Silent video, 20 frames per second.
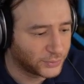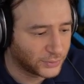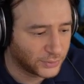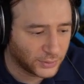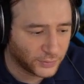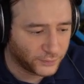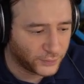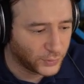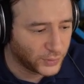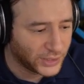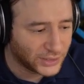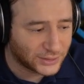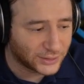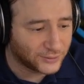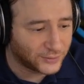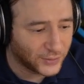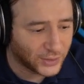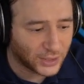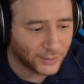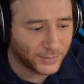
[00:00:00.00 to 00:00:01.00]
If you need to
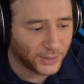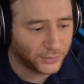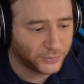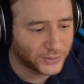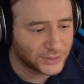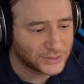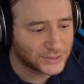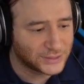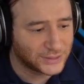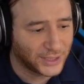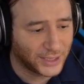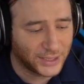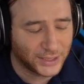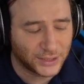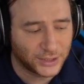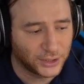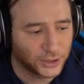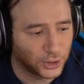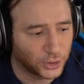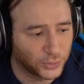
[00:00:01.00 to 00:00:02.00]
think about this, take,
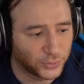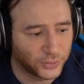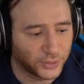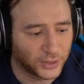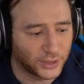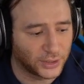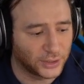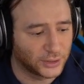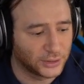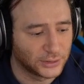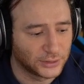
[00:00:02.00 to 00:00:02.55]
you know, the